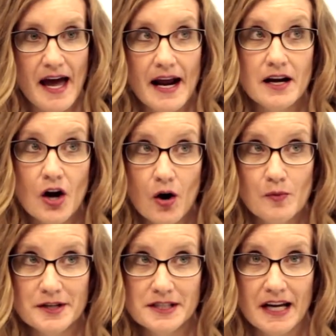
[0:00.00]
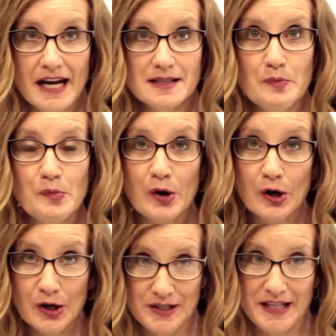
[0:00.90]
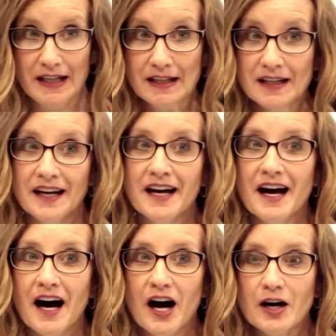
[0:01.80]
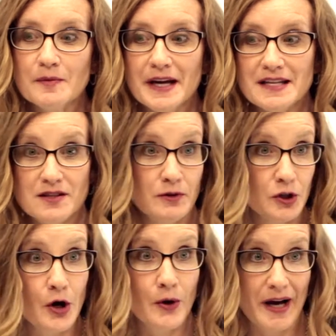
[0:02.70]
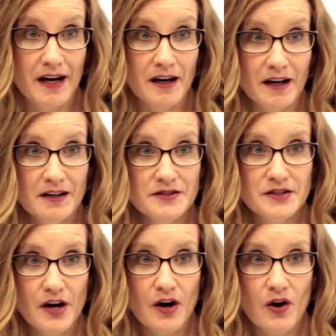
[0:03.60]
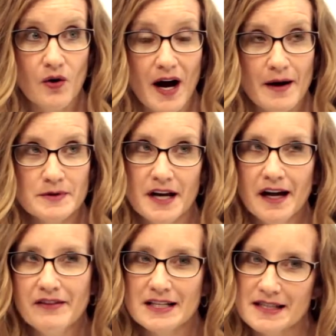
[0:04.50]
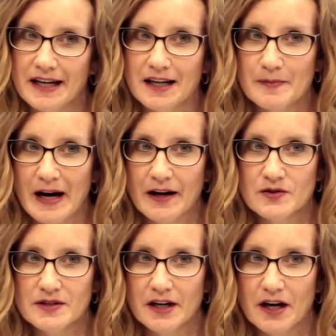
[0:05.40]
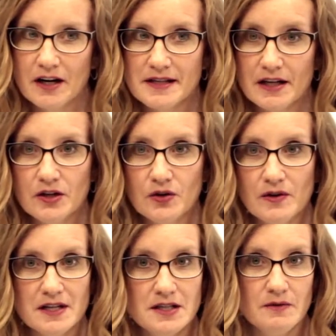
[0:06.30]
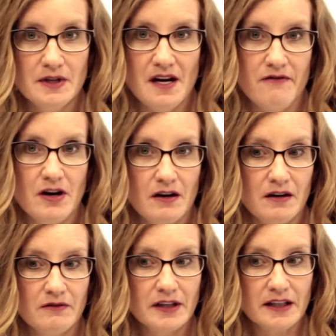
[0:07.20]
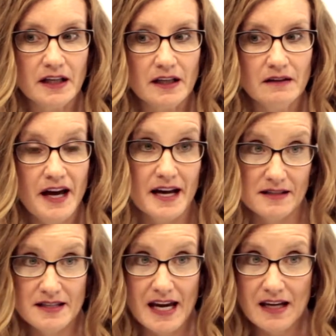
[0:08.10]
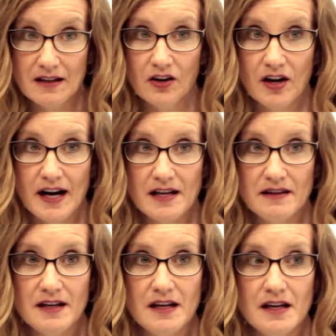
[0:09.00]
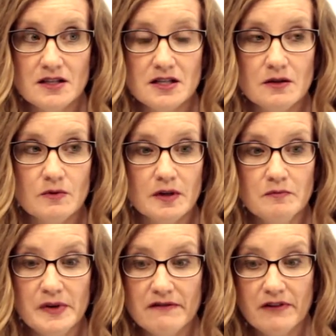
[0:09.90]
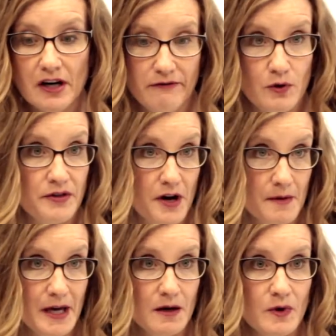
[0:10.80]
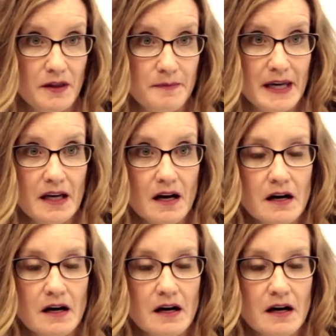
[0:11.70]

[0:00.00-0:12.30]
And I know Brigit as a person um, is a real go-getter. So I was kind of excited about using her because I knew that she would never really hesitate on anything and she would be very forthcoming with me.